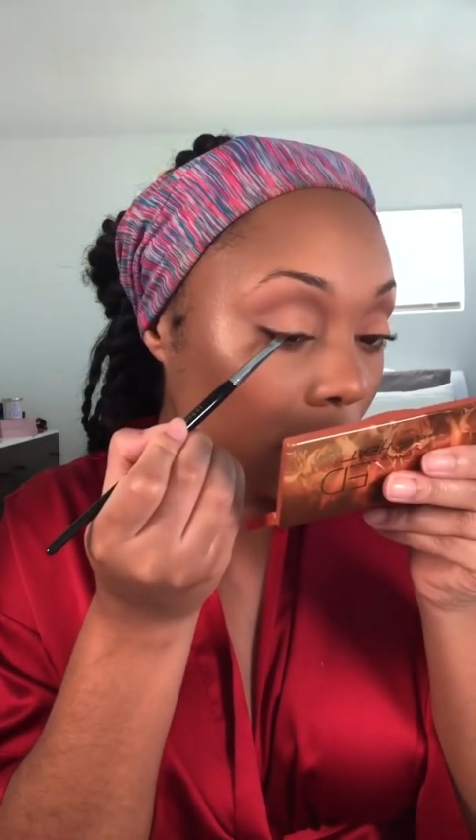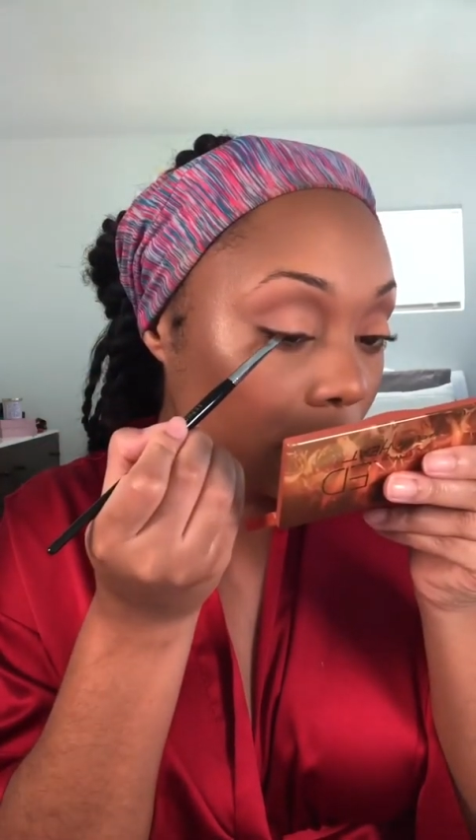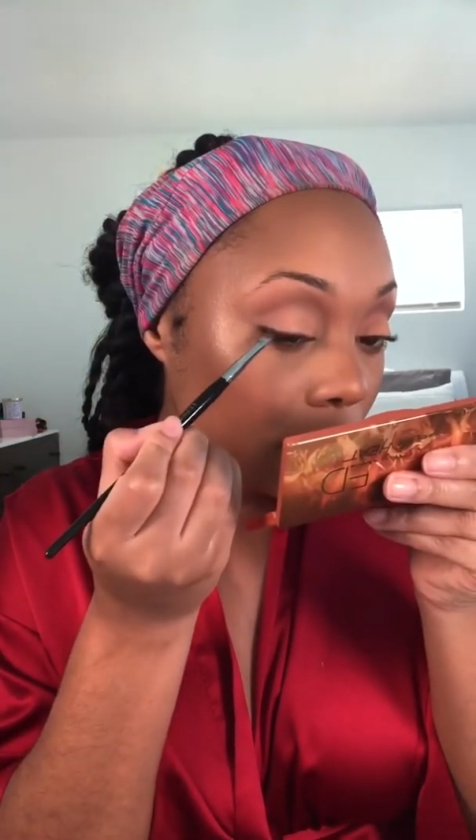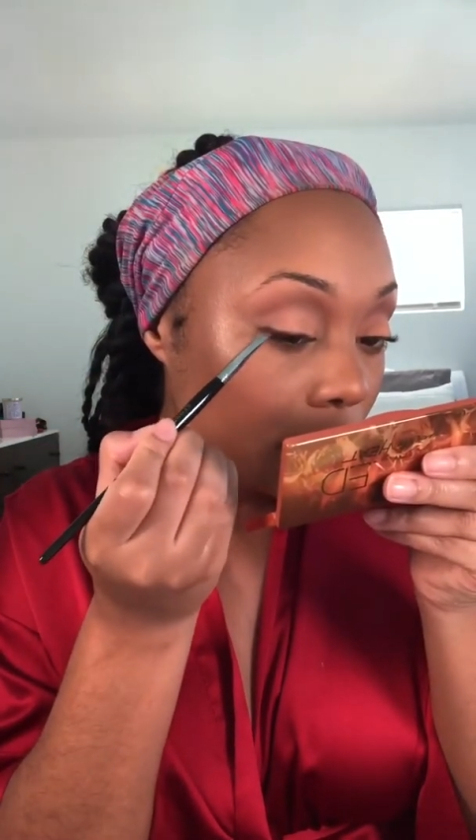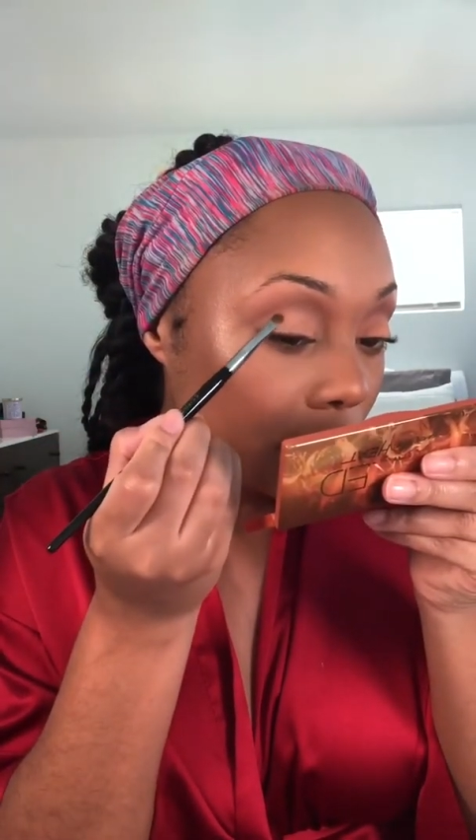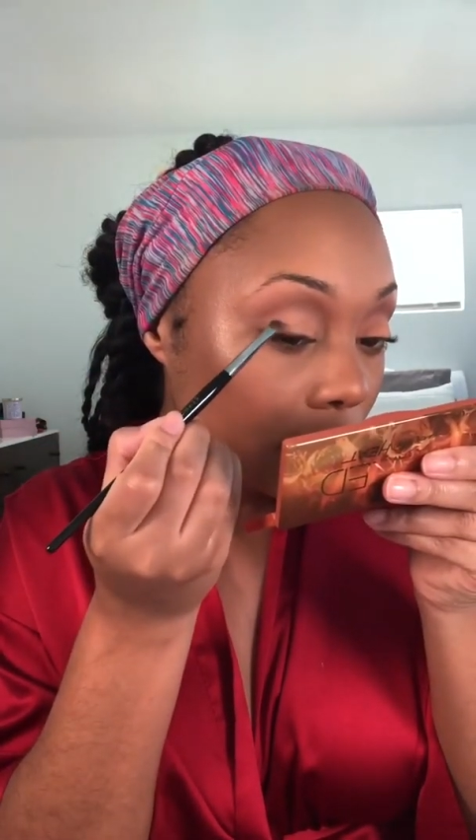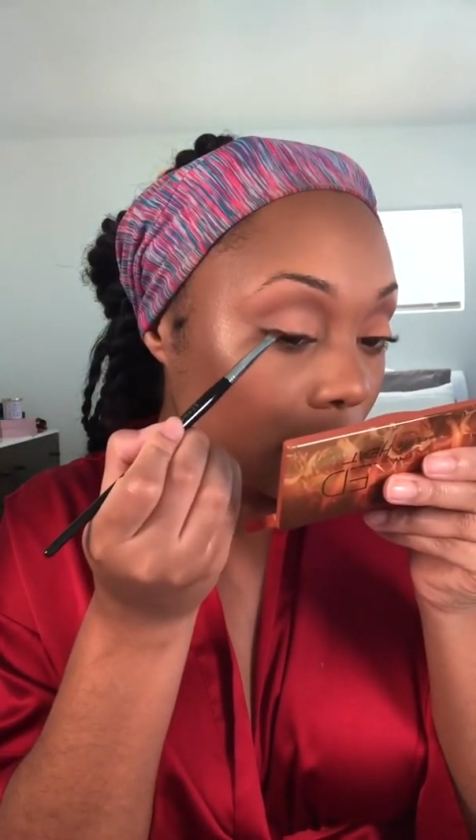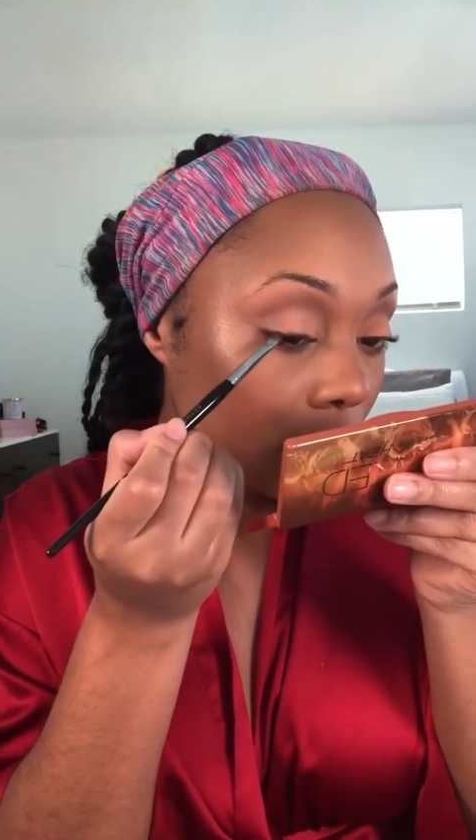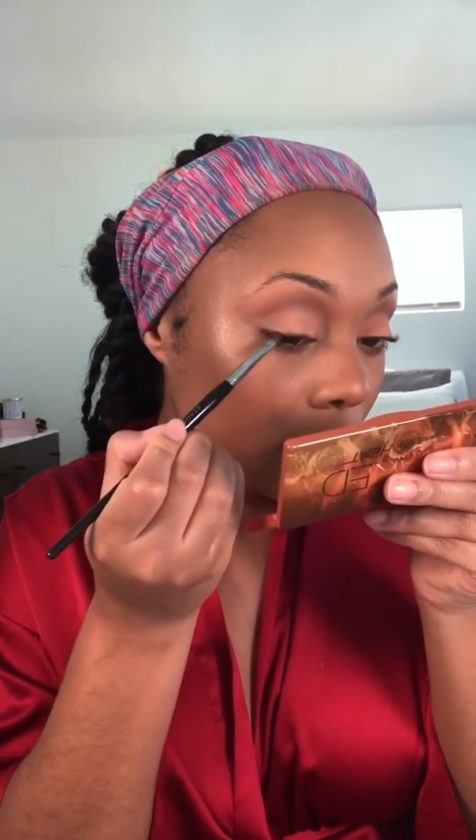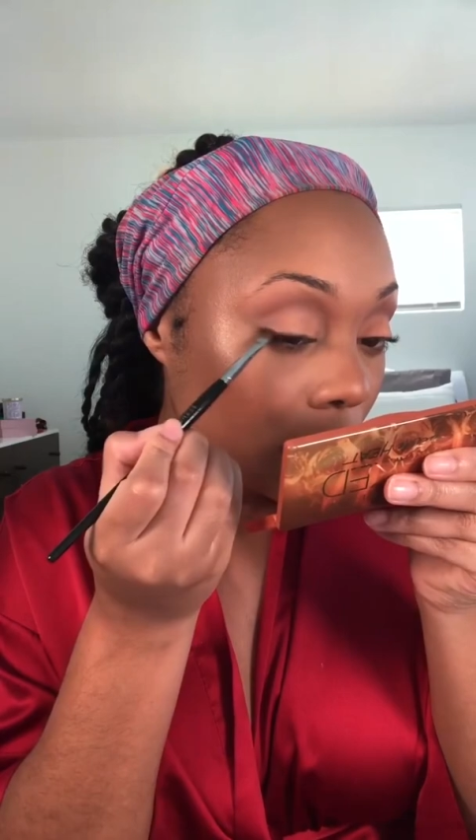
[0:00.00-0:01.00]

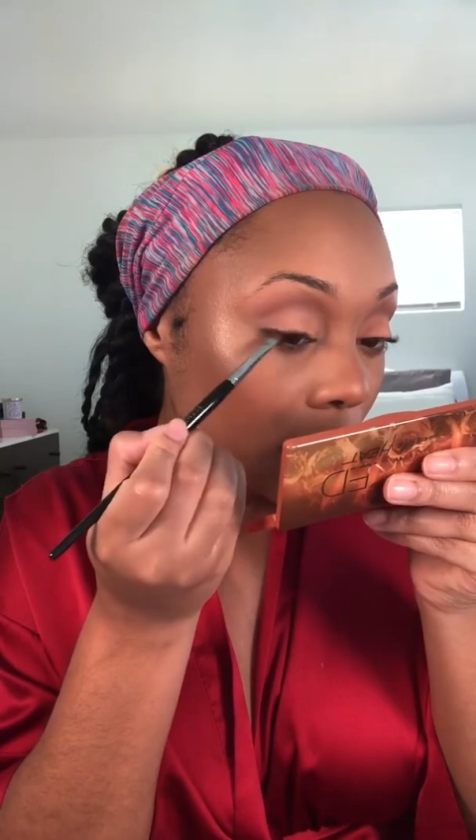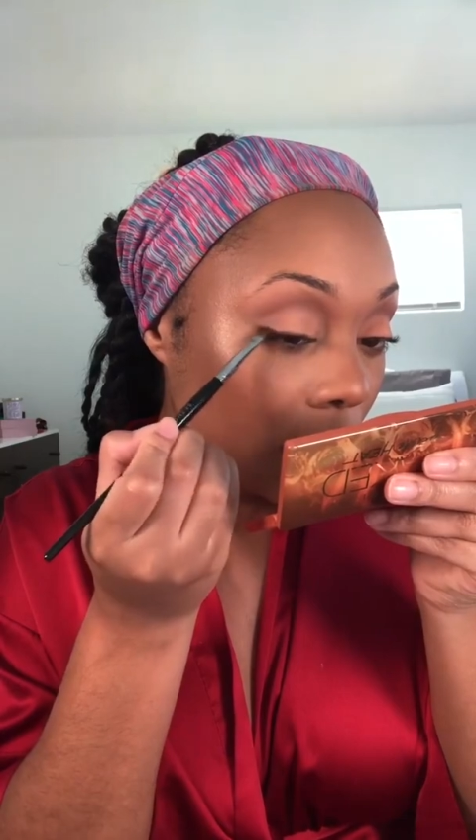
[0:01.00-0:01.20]
mascara